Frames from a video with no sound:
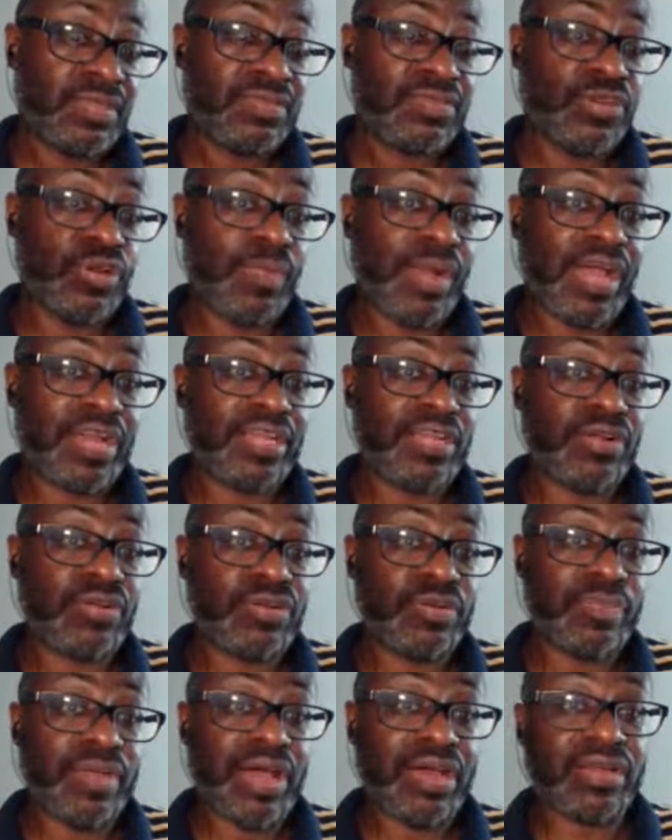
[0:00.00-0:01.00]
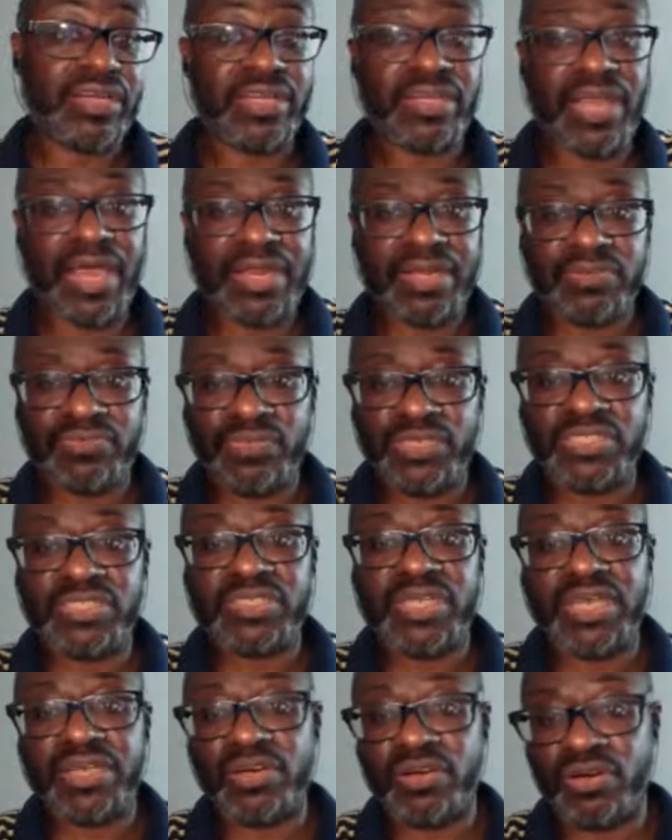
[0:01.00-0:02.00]
nobody heard about it. And like we
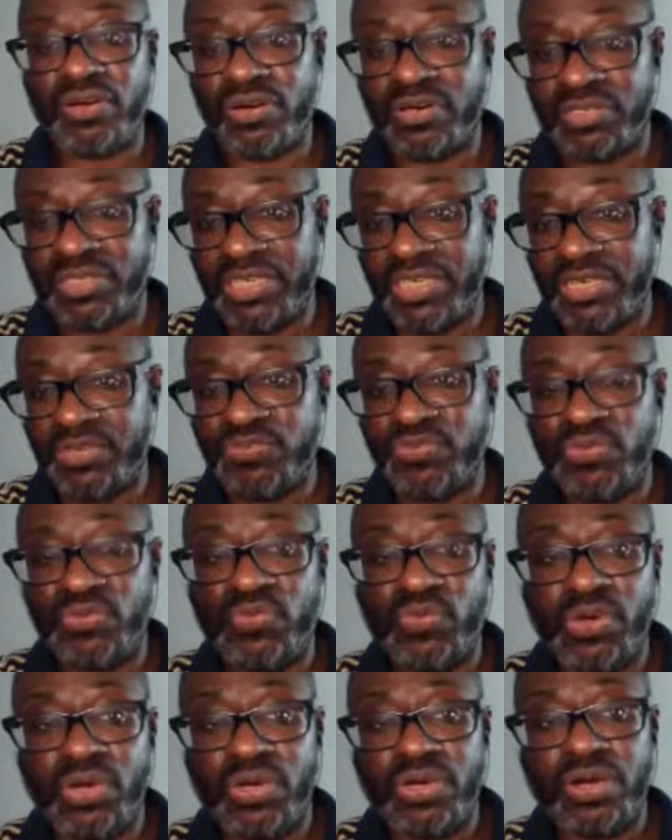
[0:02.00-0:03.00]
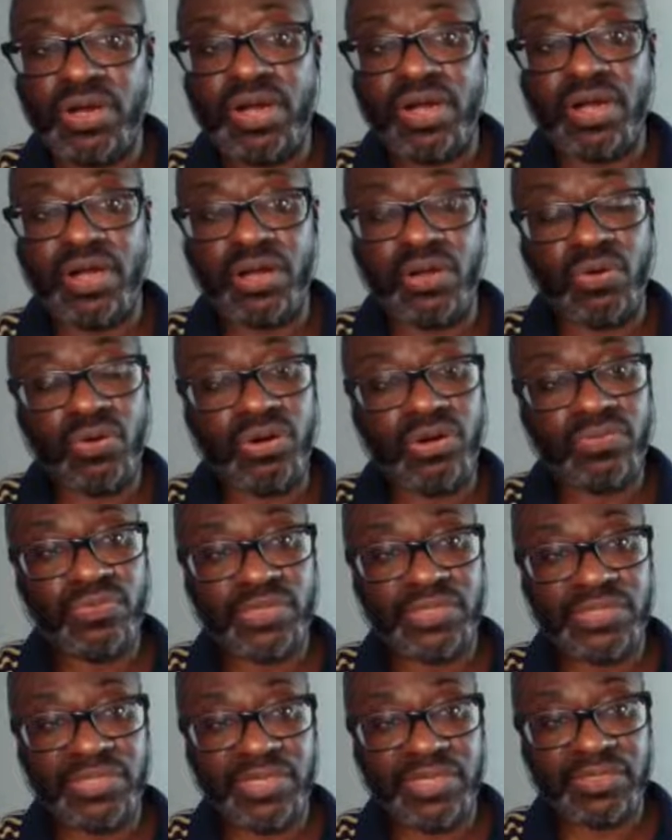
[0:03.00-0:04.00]
said earlier, if you were on
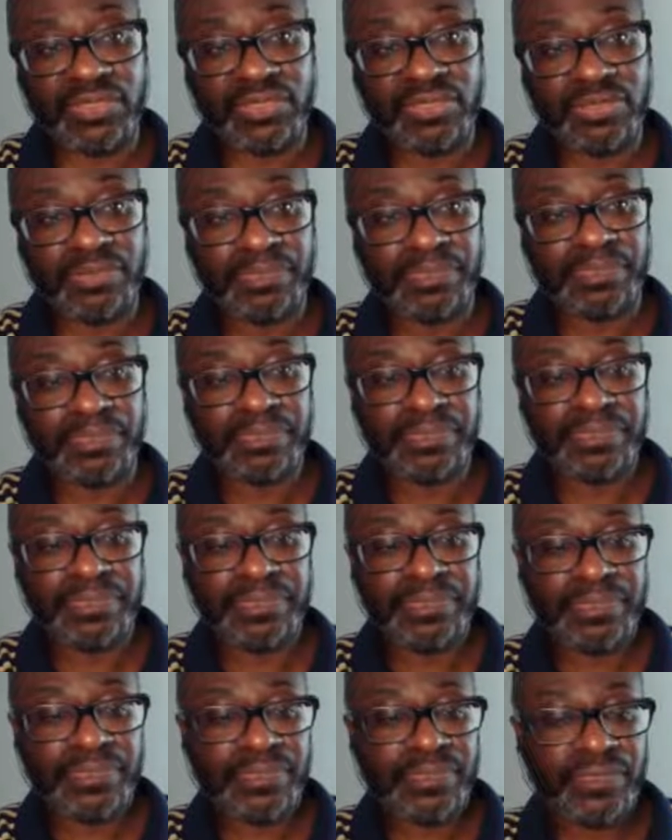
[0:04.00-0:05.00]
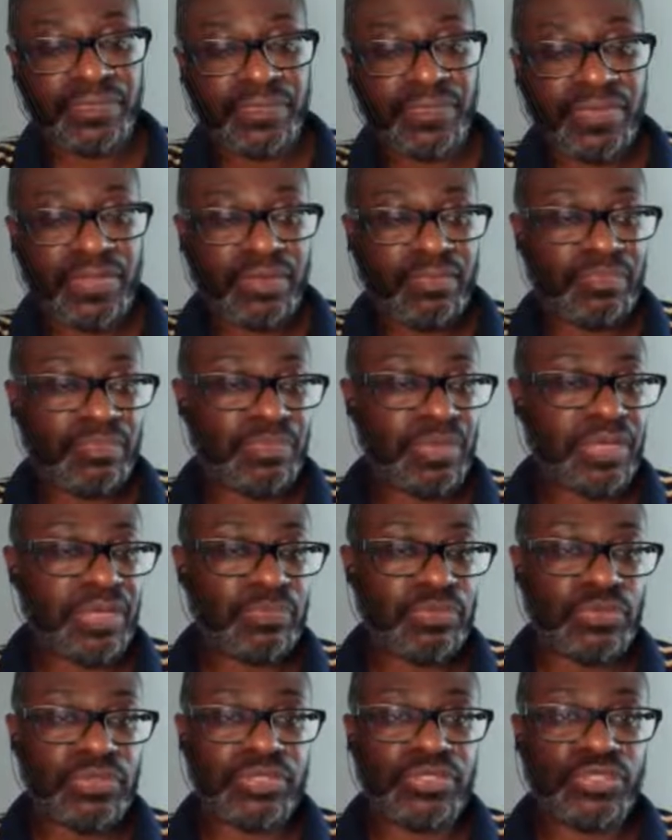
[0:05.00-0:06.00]
with us,
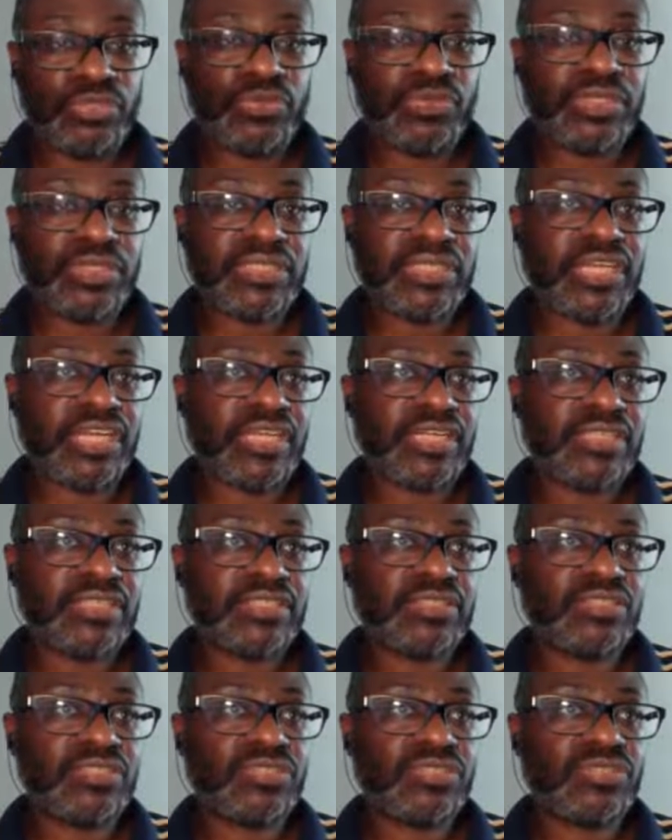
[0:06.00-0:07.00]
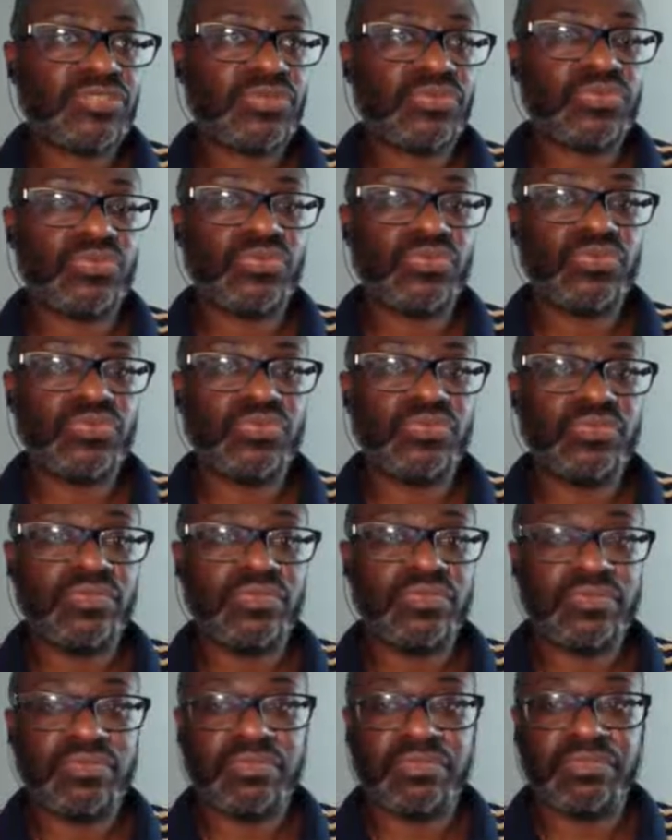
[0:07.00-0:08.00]
people are doing things to
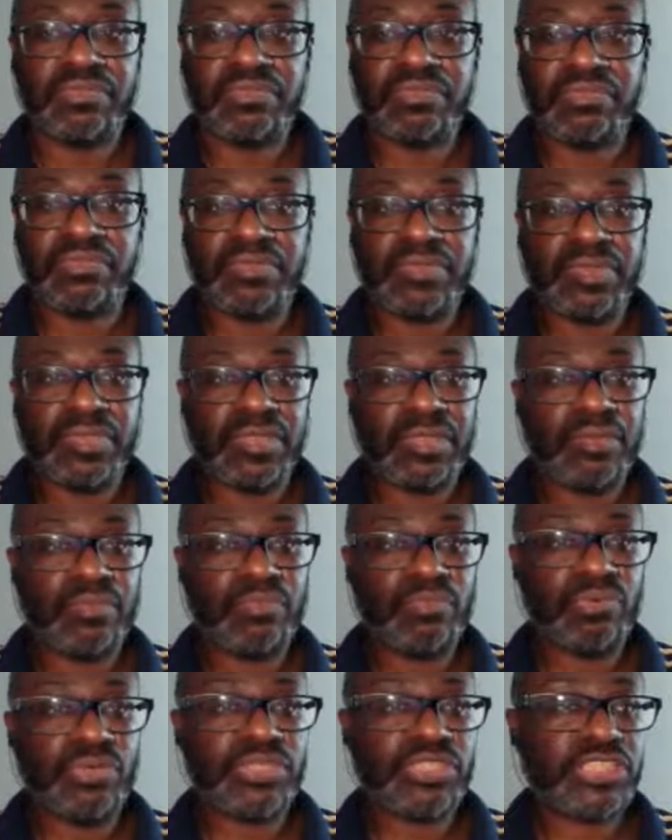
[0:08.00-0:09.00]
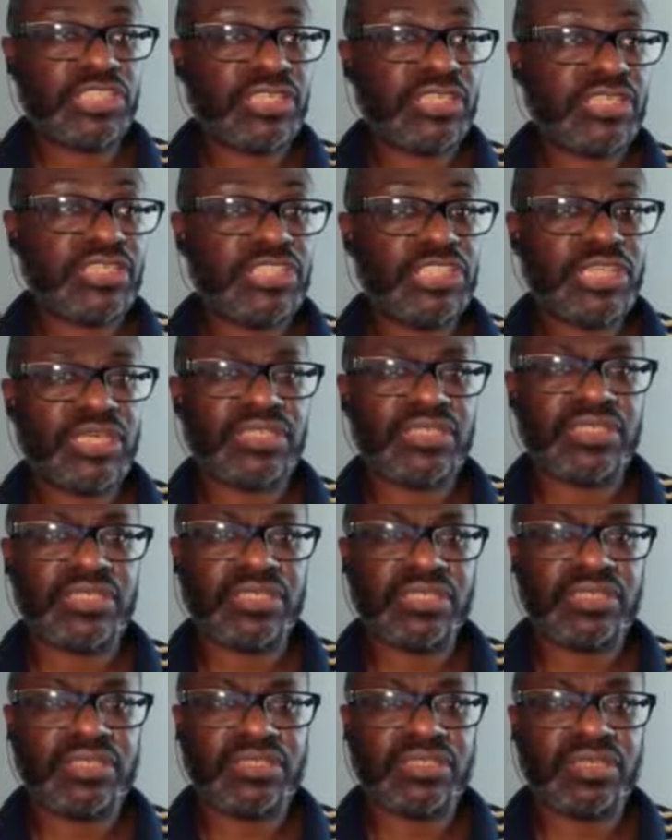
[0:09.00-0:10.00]
push an
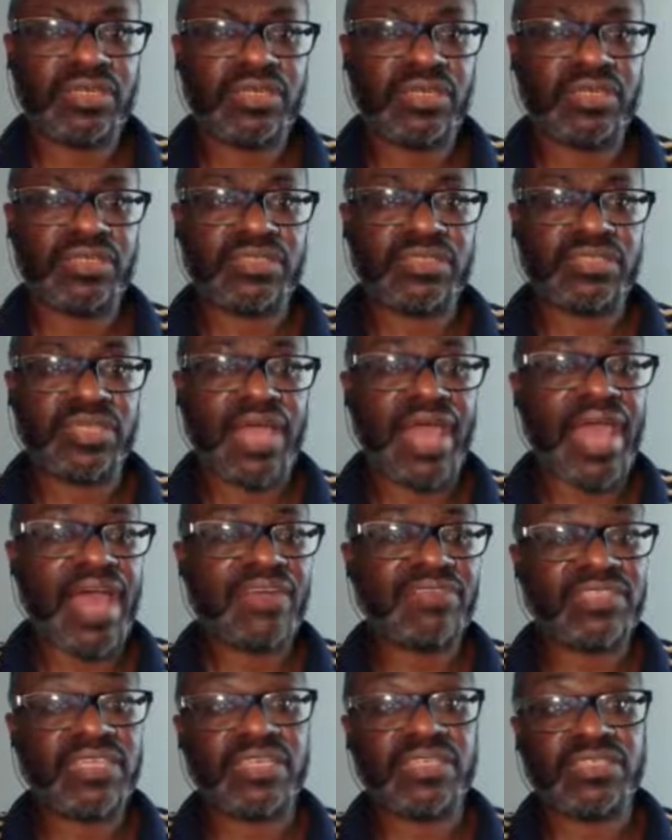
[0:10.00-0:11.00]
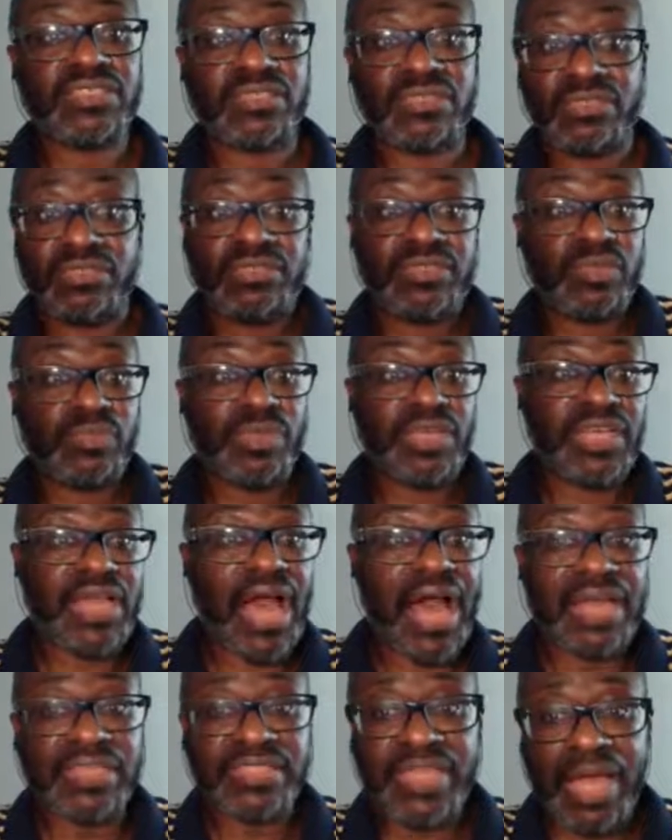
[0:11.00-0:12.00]
agenda to have things to be
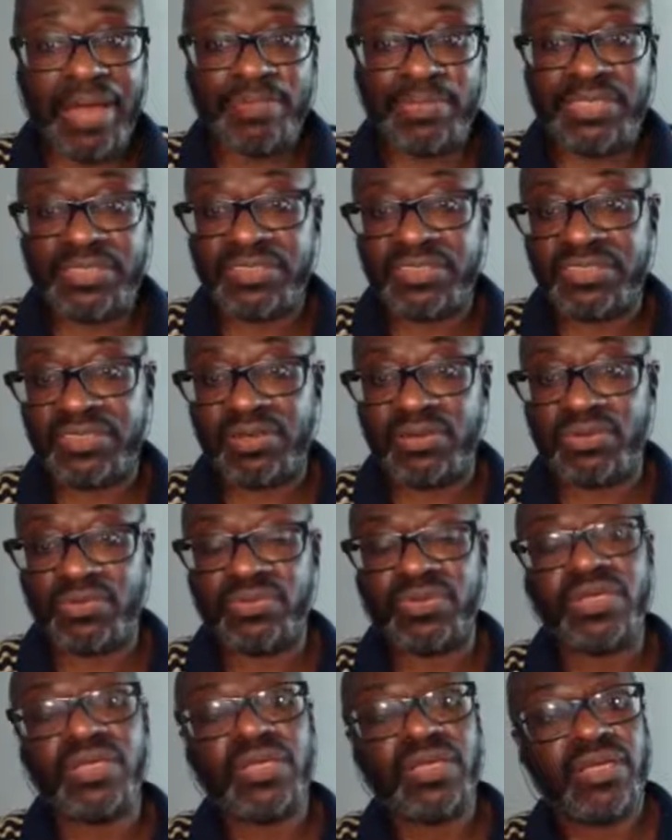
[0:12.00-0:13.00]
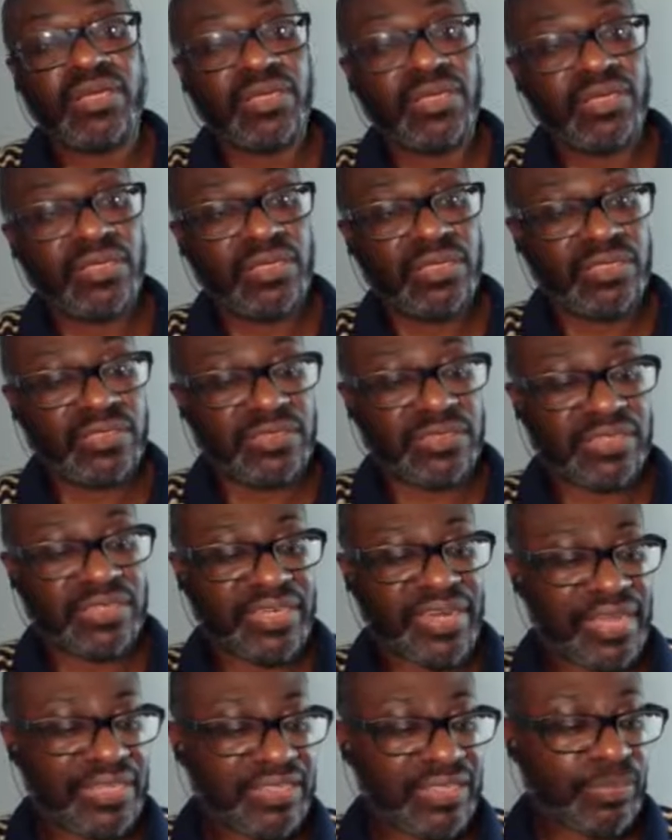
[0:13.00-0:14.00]
hot topics. So the
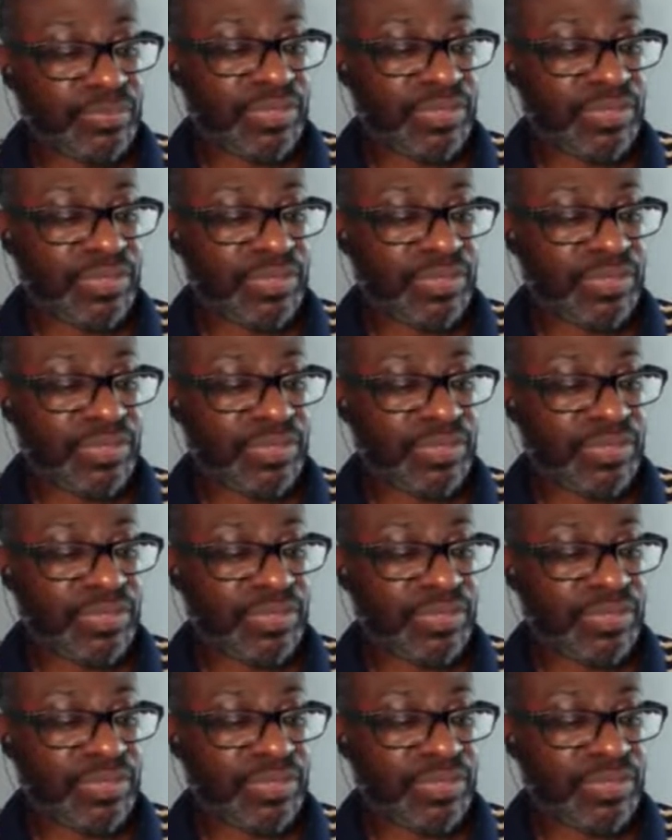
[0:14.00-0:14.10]
Nets have